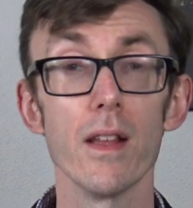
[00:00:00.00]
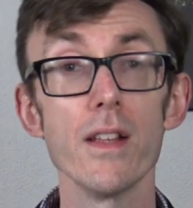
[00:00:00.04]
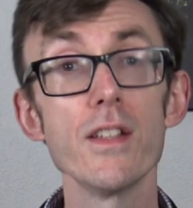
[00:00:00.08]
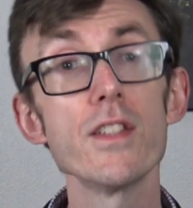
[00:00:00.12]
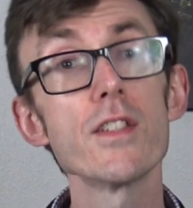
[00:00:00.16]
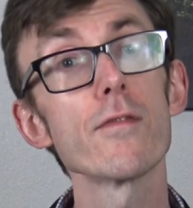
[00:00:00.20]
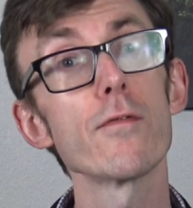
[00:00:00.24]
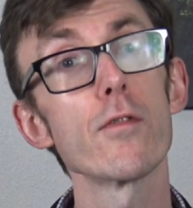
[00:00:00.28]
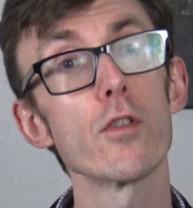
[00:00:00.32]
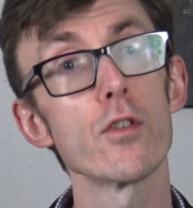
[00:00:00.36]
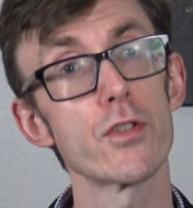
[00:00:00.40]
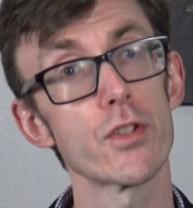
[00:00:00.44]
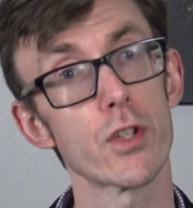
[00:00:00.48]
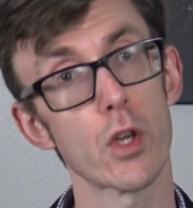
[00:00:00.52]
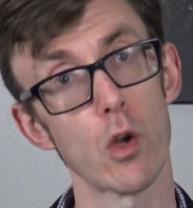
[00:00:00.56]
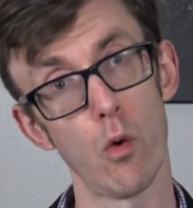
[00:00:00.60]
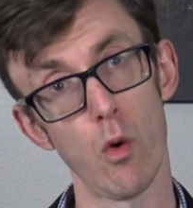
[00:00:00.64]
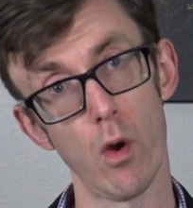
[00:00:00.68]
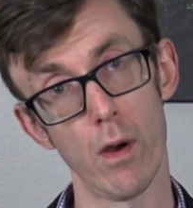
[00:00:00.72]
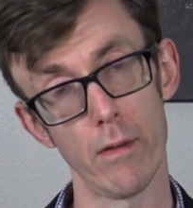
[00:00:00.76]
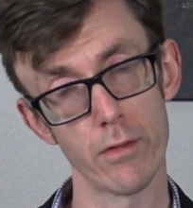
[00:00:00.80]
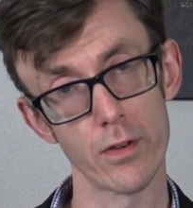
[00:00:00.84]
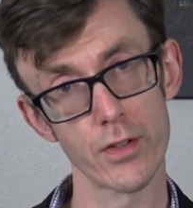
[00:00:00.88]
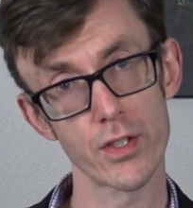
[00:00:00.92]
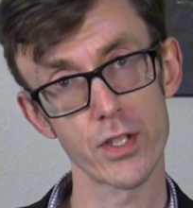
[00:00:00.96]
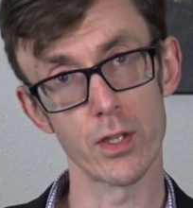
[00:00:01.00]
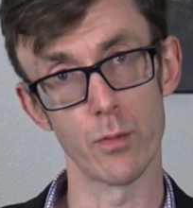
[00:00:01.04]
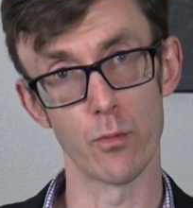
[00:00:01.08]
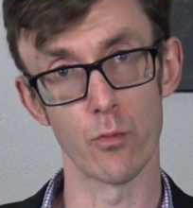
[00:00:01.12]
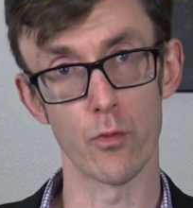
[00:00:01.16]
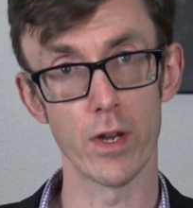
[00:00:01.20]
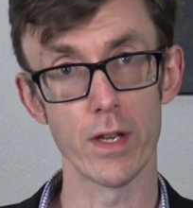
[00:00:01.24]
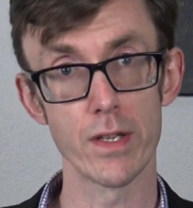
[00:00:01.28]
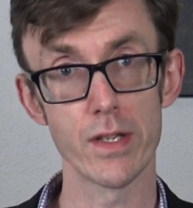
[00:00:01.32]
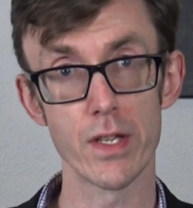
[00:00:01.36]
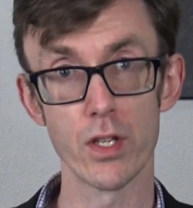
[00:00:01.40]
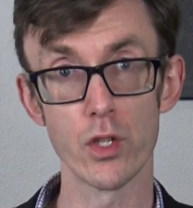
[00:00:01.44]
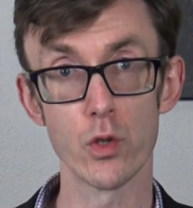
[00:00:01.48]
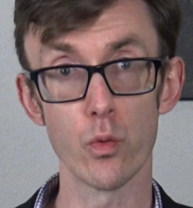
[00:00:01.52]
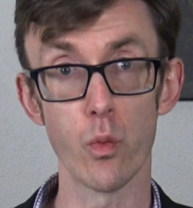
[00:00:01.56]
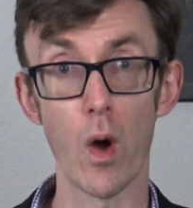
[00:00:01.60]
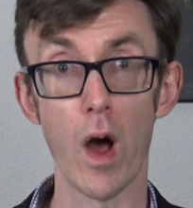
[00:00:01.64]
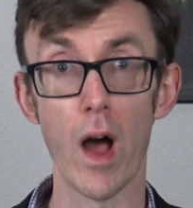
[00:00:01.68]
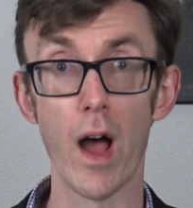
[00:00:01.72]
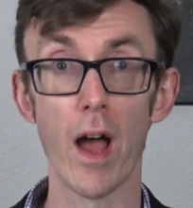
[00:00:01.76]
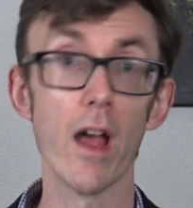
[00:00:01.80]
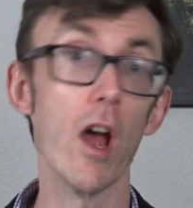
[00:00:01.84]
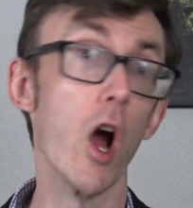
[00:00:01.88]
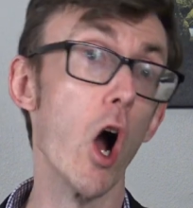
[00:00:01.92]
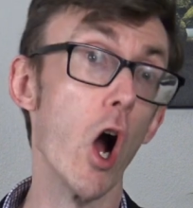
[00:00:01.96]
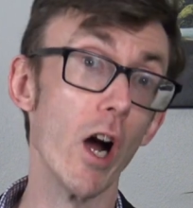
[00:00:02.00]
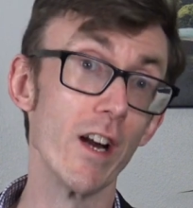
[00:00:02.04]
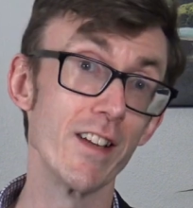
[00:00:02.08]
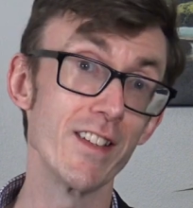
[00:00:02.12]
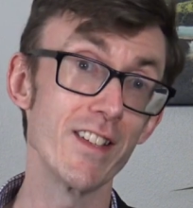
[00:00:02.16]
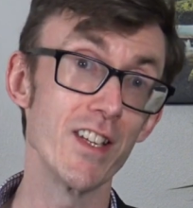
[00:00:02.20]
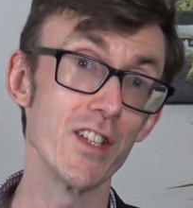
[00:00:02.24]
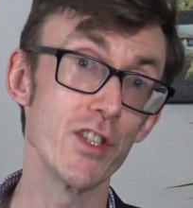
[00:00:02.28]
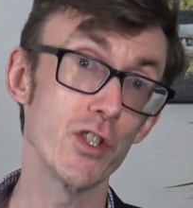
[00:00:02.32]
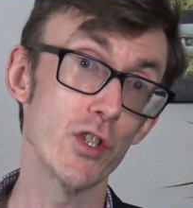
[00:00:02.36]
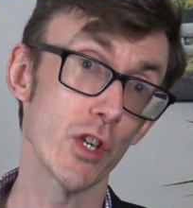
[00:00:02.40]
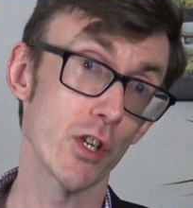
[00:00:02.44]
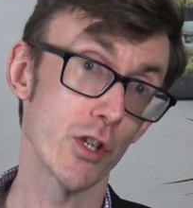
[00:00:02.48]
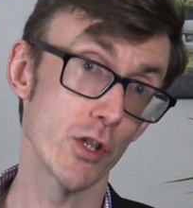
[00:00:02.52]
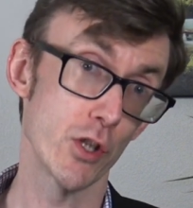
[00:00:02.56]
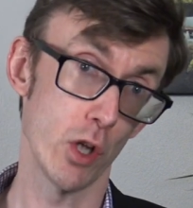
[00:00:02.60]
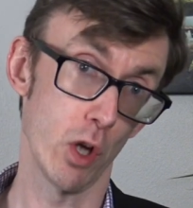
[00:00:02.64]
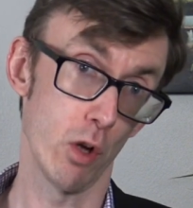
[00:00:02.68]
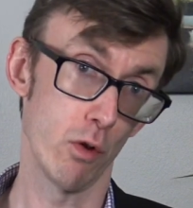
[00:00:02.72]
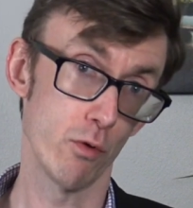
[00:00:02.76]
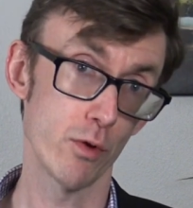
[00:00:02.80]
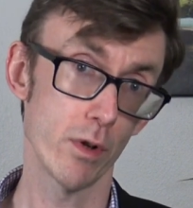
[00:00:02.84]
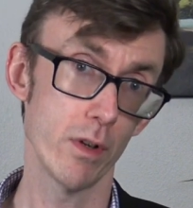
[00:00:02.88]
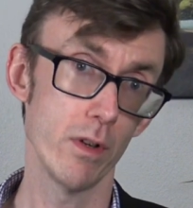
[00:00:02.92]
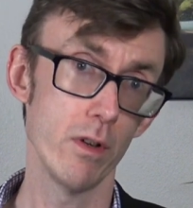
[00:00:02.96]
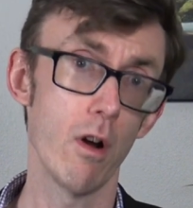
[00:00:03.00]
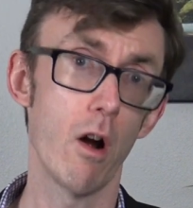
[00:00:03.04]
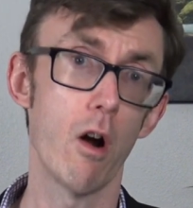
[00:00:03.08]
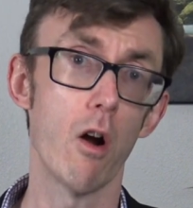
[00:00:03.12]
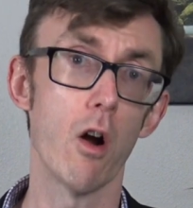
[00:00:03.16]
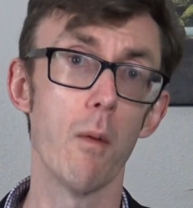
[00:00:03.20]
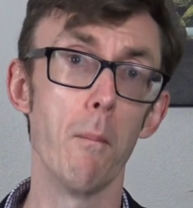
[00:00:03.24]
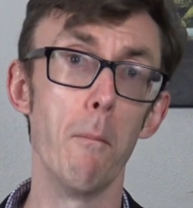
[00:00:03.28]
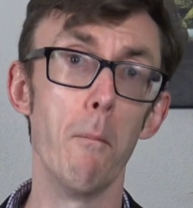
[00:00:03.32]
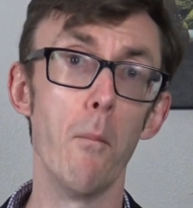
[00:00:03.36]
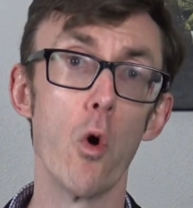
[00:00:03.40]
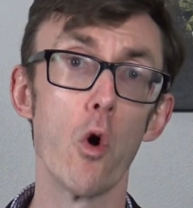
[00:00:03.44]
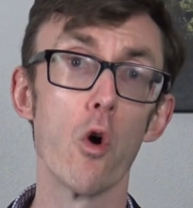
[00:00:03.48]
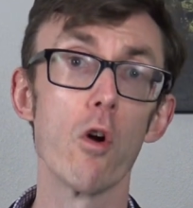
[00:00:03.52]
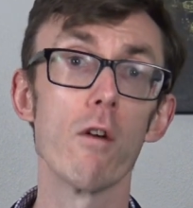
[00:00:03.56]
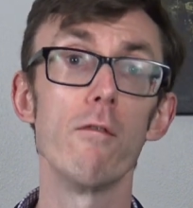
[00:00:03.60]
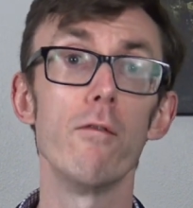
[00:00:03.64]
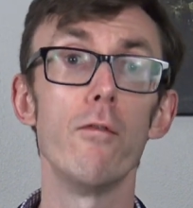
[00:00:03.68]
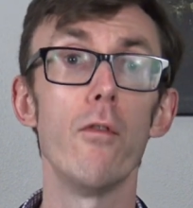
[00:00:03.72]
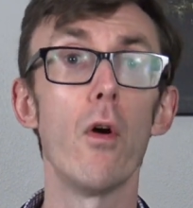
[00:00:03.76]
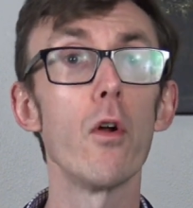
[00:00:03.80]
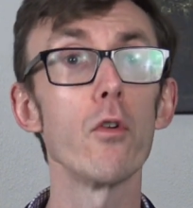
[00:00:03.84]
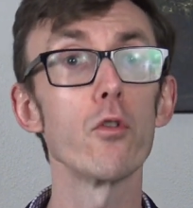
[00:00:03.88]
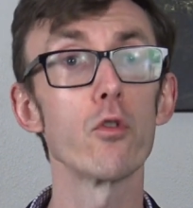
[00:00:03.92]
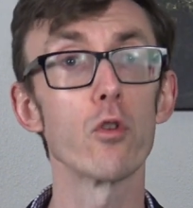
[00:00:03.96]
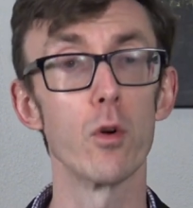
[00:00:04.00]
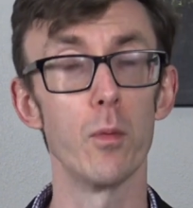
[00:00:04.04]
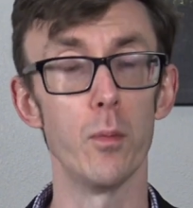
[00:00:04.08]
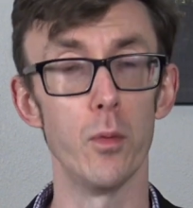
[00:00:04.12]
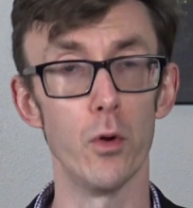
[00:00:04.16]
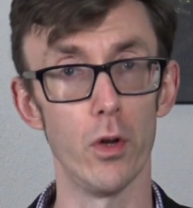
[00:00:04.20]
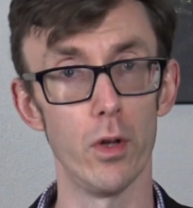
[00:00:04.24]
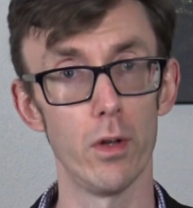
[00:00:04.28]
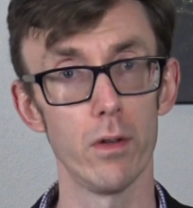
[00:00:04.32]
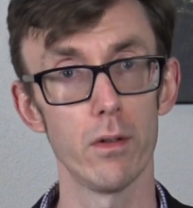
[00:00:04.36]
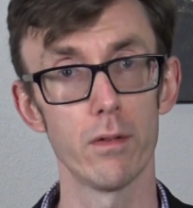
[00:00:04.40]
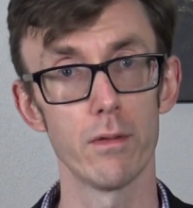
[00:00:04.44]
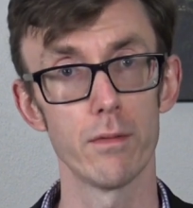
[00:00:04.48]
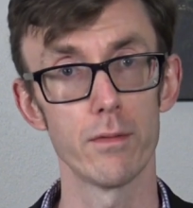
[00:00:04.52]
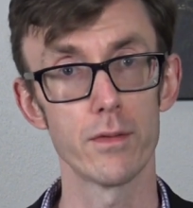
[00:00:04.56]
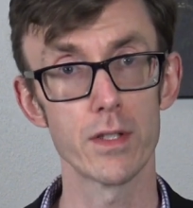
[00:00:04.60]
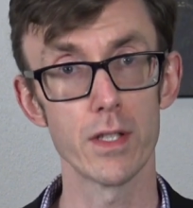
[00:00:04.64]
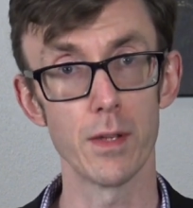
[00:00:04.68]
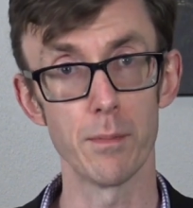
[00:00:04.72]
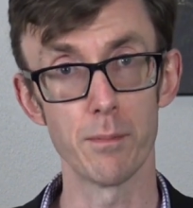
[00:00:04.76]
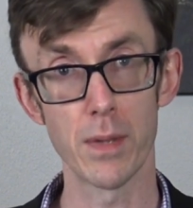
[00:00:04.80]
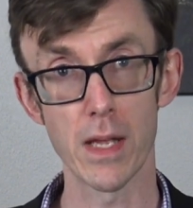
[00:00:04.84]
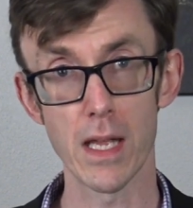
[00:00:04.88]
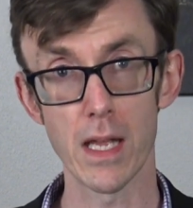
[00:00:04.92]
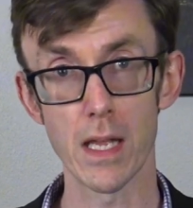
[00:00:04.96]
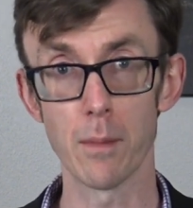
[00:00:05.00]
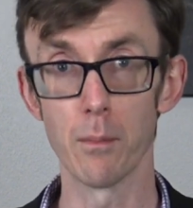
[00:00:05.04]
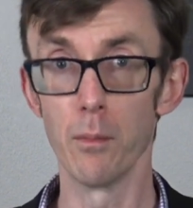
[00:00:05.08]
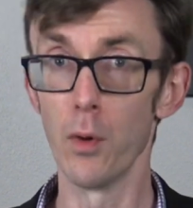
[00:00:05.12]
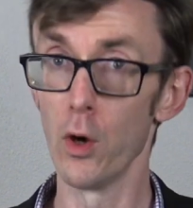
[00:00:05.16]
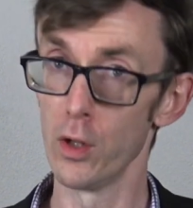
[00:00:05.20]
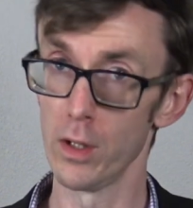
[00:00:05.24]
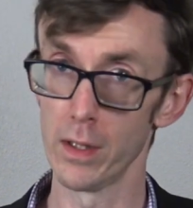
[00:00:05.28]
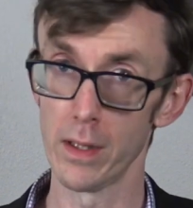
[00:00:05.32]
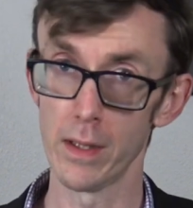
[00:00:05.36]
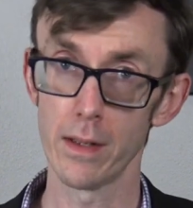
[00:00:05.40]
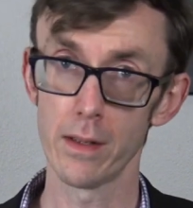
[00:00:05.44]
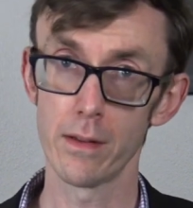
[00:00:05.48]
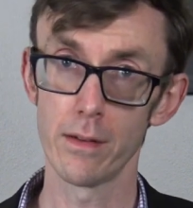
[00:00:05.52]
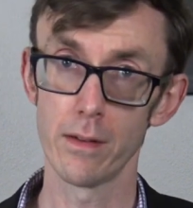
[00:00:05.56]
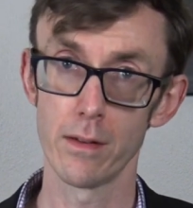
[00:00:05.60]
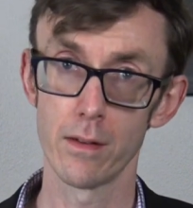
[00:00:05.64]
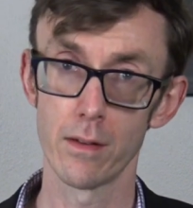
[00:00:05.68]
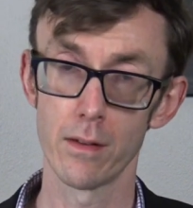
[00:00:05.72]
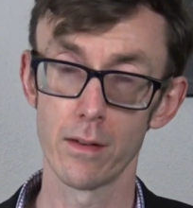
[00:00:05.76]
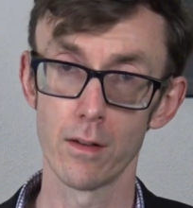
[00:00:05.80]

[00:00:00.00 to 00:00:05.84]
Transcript: Let's first go over some reasons why autistic children are more vulnerable to being bullied.